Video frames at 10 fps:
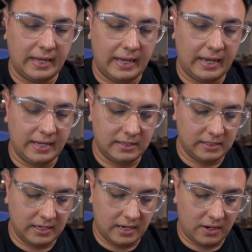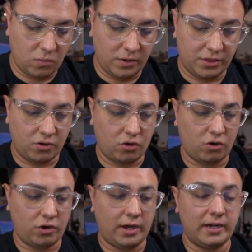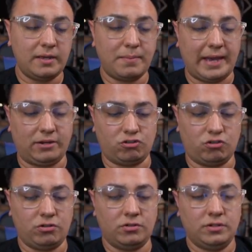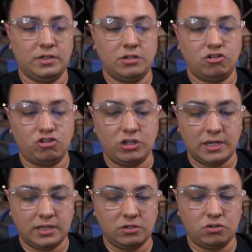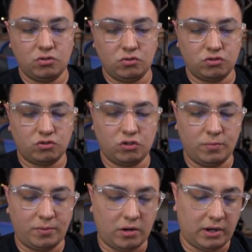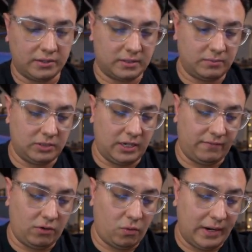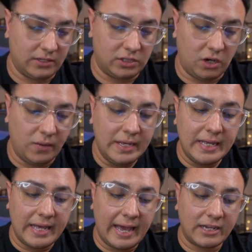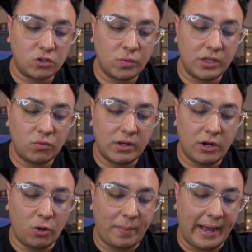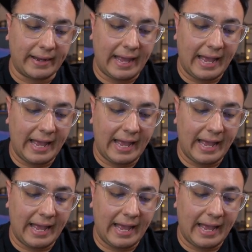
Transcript: And with her honey badger, she can do super awesome stuff. All right, so X-23 hero pack.